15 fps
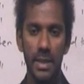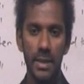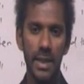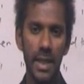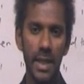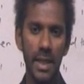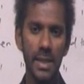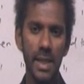
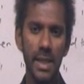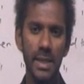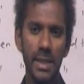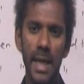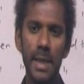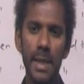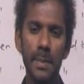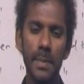there is a
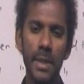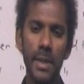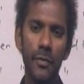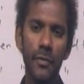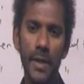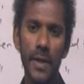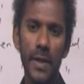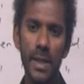time
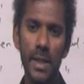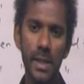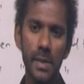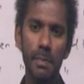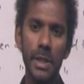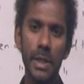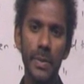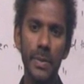difference
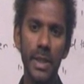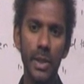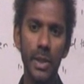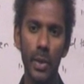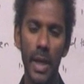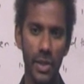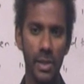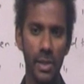between the 2
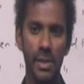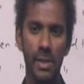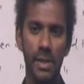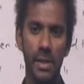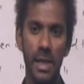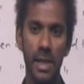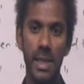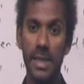
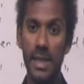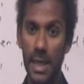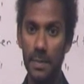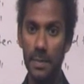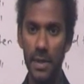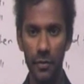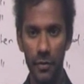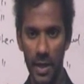actions,
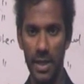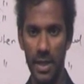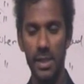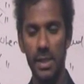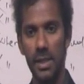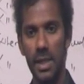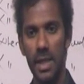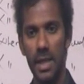time
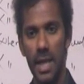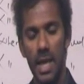difference,